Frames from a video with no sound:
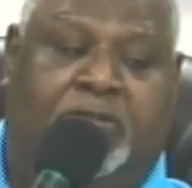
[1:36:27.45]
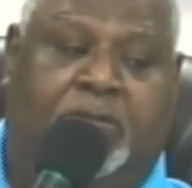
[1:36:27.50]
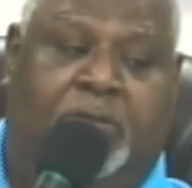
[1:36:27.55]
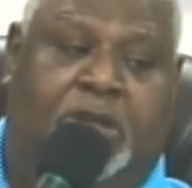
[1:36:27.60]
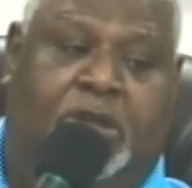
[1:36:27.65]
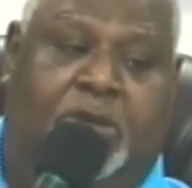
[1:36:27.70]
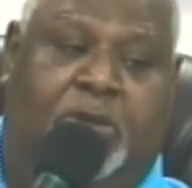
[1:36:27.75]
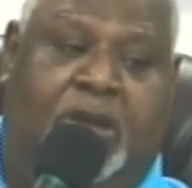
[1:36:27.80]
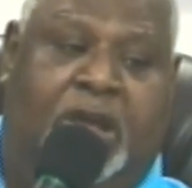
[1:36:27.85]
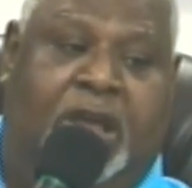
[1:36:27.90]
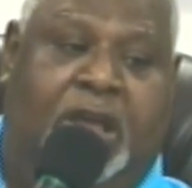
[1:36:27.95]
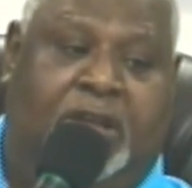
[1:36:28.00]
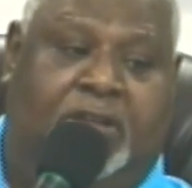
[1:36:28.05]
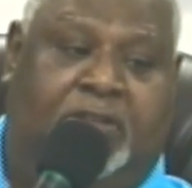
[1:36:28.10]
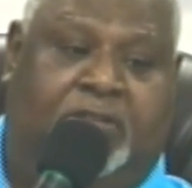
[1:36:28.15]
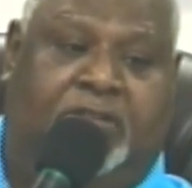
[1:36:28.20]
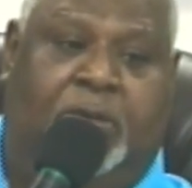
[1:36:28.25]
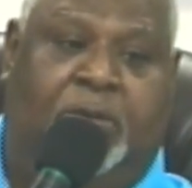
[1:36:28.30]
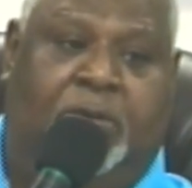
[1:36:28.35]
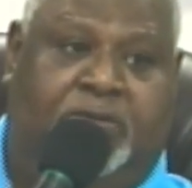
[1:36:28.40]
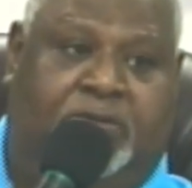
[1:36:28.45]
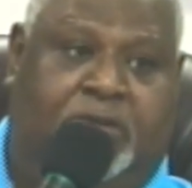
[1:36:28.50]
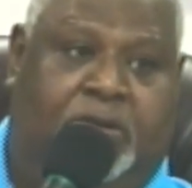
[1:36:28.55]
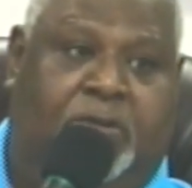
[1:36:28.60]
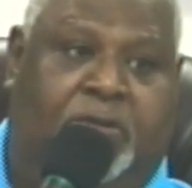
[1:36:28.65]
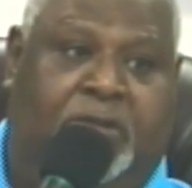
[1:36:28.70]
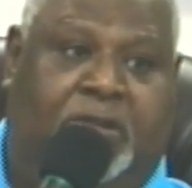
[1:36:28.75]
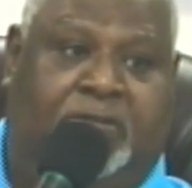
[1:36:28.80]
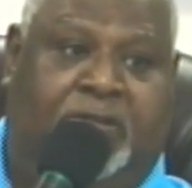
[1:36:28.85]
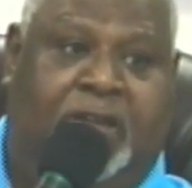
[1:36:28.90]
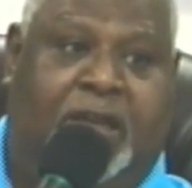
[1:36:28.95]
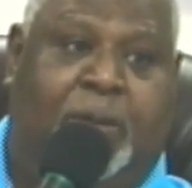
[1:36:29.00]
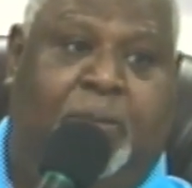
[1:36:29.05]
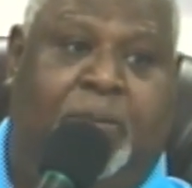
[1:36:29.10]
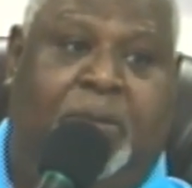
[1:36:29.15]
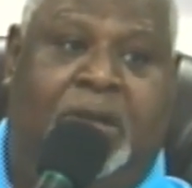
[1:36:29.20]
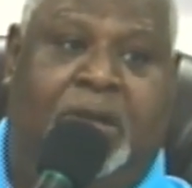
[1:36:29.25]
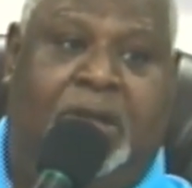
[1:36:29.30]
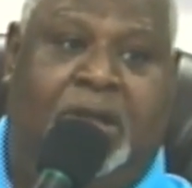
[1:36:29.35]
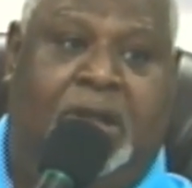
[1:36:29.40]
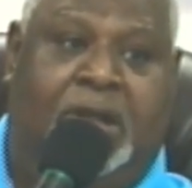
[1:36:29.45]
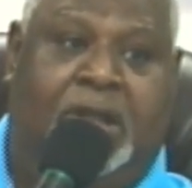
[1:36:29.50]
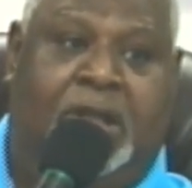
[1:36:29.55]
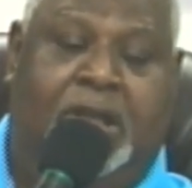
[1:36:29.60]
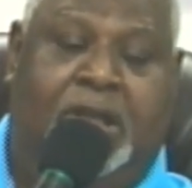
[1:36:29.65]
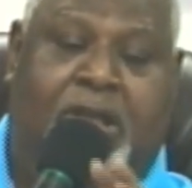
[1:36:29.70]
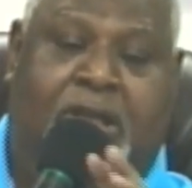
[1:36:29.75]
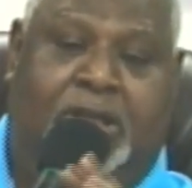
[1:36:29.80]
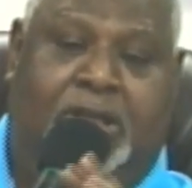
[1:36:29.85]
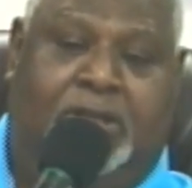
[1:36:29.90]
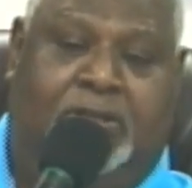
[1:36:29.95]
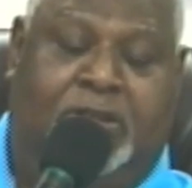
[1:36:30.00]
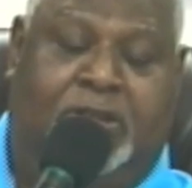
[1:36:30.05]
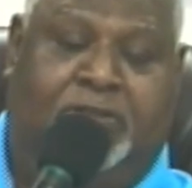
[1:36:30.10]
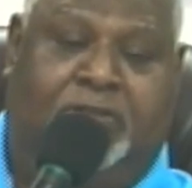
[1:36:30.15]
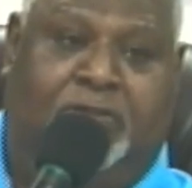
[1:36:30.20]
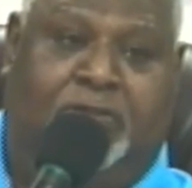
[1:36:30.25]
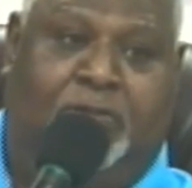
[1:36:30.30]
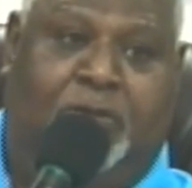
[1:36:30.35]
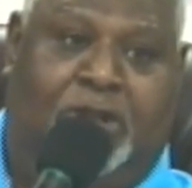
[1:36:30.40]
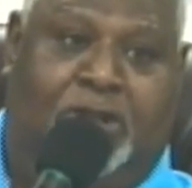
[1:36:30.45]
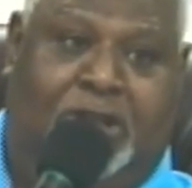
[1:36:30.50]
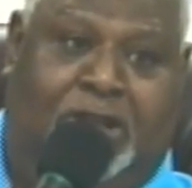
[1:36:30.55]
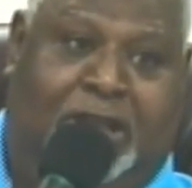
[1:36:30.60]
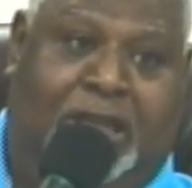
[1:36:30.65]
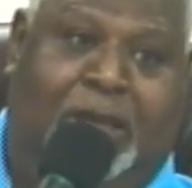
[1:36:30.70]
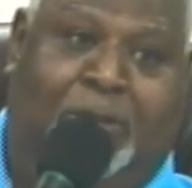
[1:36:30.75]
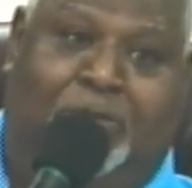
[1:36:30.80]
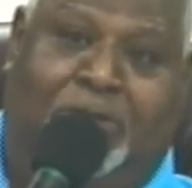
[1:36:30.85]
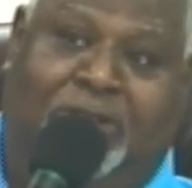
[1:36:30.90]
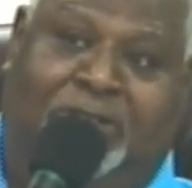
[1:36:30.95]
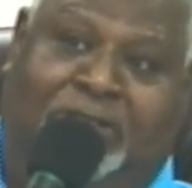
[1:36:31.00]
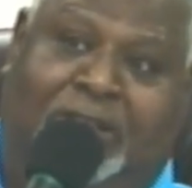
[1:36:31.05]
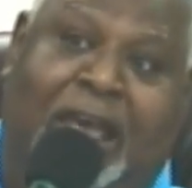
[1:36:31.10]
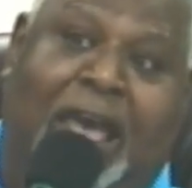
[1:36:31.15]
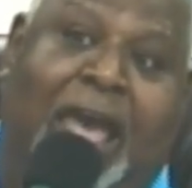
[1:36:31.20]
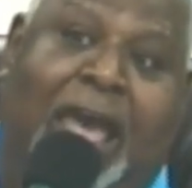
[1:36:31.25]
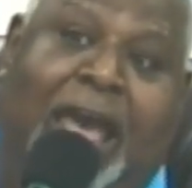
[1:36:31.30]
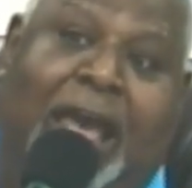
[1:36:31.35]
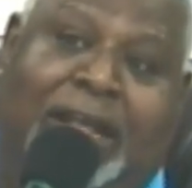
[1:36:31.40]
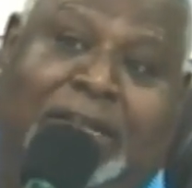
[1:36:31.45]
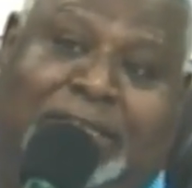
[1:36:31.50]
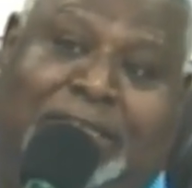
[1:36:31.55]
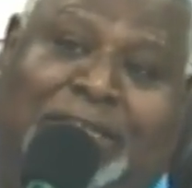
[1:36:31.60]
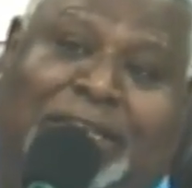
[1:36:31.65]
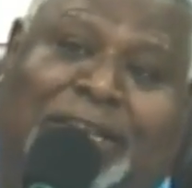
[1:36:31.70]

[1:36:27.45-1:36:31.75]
And when you were eight, so and so, this happened, and this is where you keep your stash.